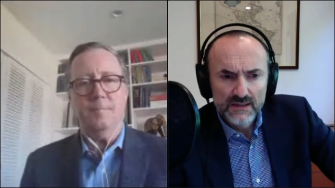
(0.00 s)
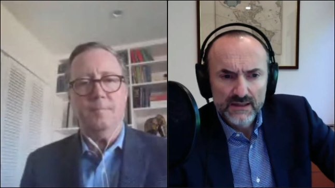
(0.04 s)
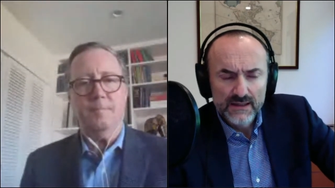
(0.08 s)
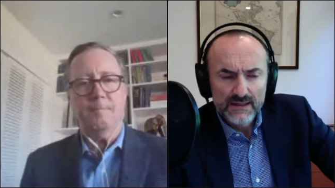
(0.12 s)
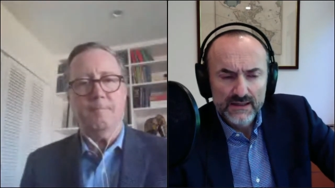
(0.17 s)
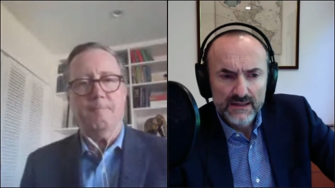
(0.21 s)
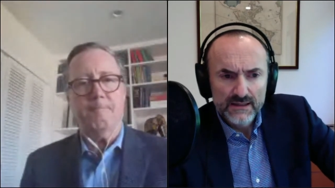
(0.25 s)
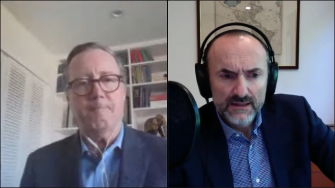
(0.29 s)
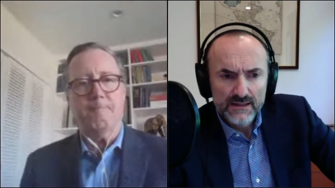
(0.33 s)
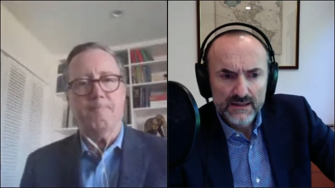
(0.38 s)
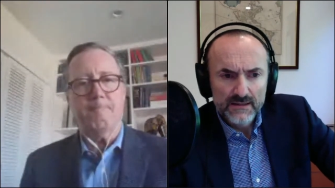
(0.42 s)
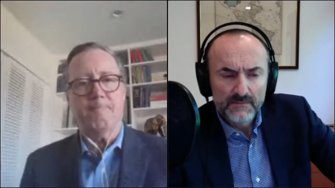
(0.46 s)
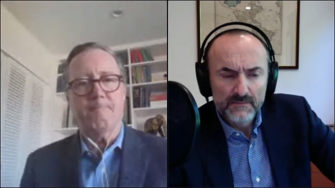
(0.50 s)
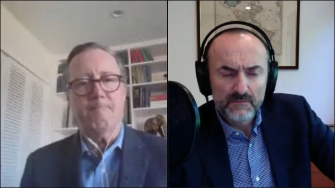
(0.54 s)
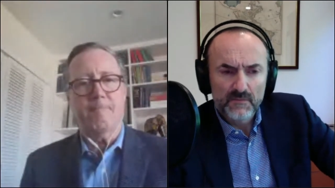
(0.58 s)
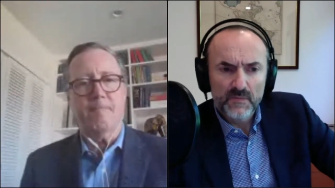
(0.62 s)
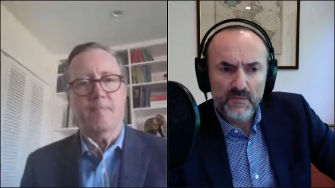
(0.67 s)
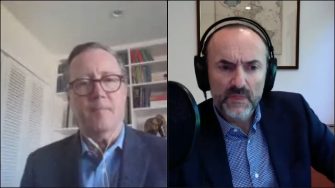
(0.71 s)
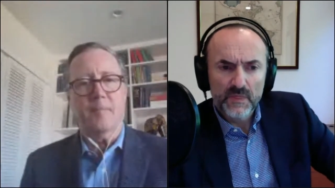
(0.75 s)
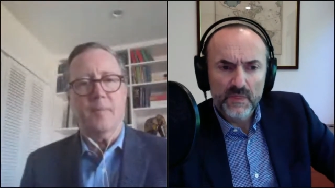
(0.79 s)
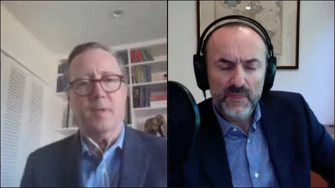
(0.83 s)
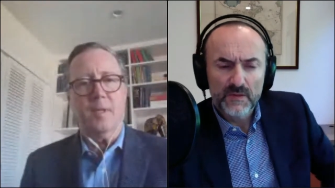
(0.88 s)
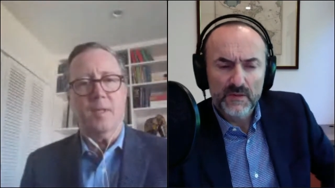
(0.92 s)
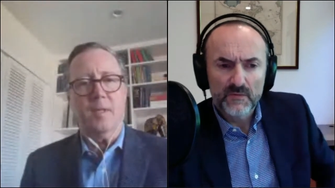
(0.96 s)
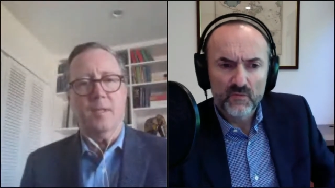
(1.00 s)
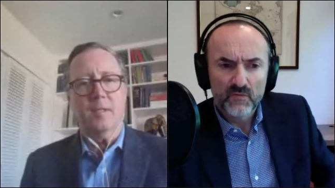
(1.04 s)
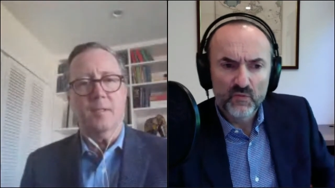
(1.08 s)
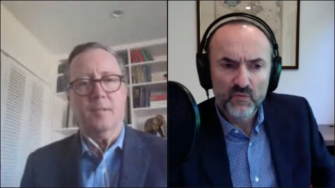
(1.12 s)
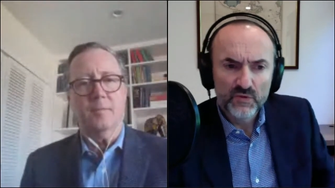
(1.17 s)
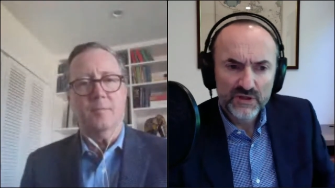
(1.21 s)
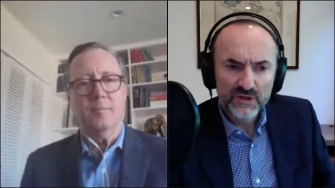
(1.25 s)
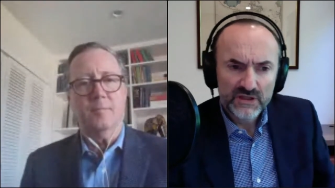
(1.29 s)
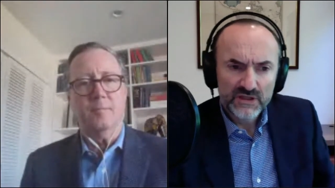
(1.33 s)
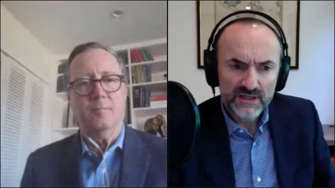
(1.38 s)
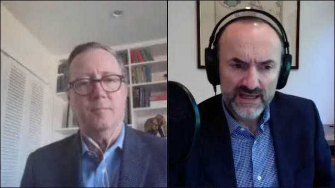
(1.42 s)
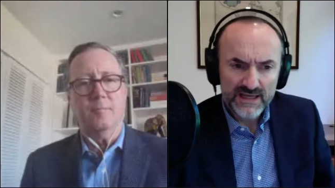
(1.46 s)
Speaker 1: uh,
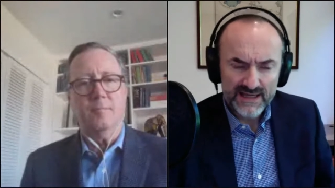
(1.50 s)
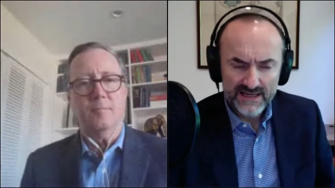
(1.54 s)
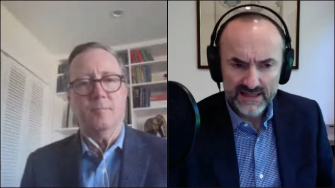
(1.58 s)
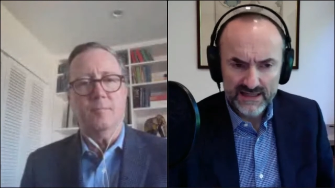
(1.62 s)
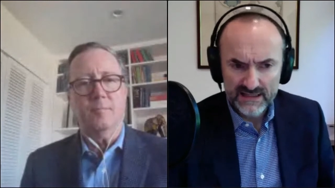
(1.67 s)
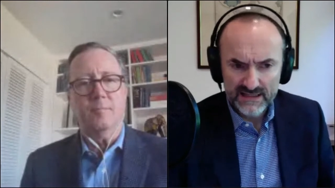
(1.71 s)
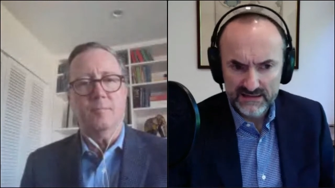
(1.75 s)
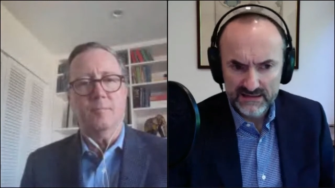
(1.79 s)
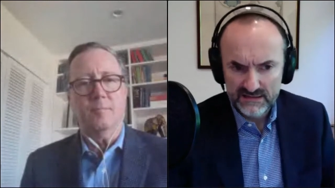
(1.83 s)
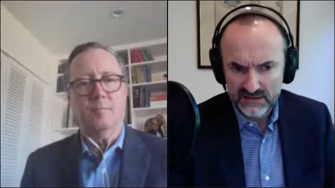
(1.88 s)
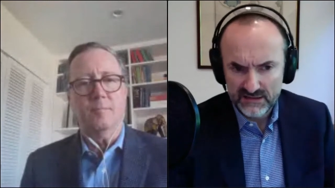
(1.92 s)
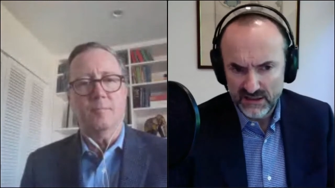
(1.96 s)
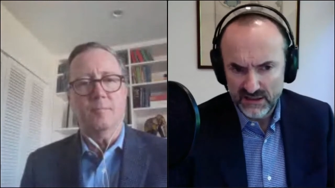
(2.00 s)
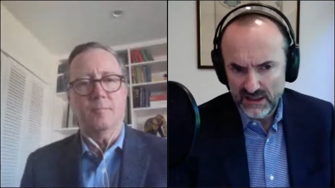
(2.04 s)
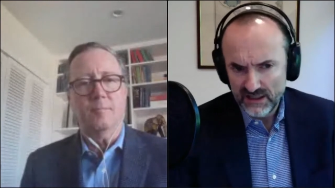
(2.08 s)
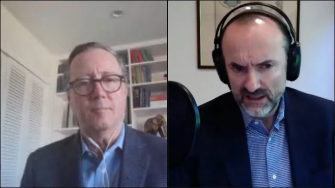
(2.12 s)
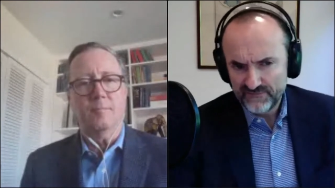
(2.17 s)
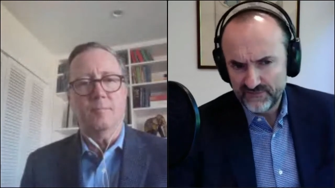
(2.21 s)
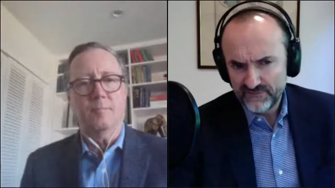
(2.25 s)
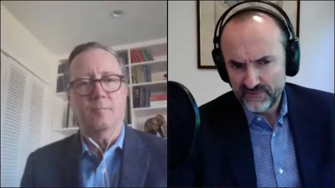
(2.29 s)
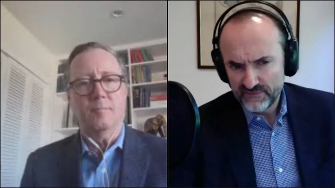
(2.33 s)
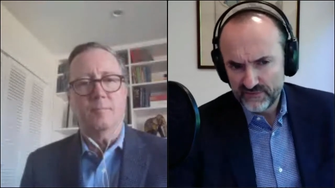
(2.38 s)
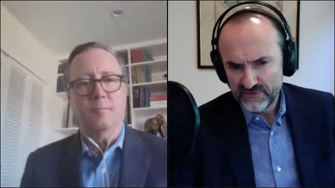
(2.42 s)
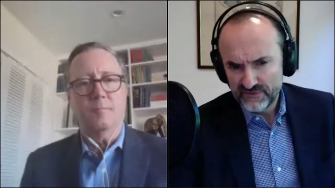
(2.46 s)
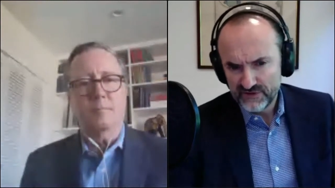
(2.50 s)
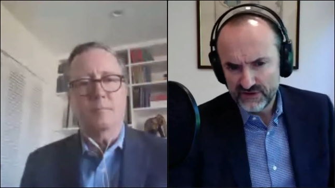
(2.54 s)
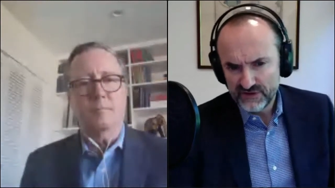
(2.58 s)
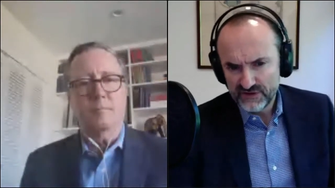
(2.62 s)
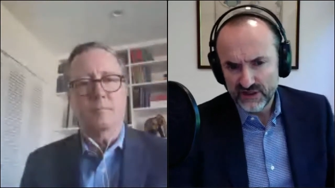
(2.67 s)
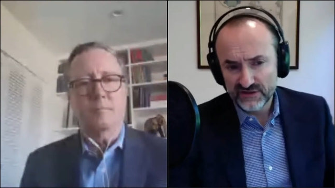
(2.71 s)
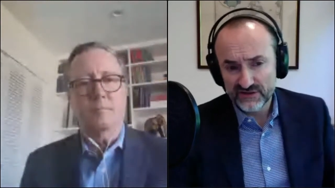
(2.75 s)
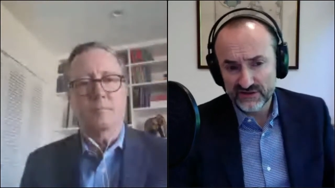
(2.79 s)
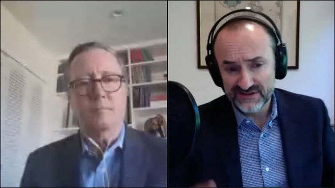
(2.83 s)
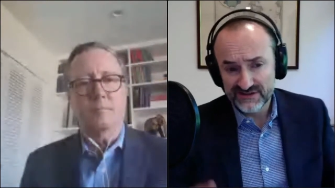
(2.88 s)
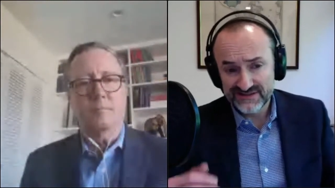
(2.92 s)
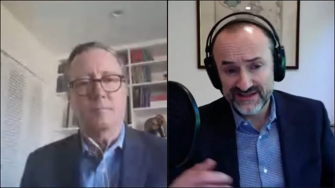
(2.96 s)
we had a talk from Dr.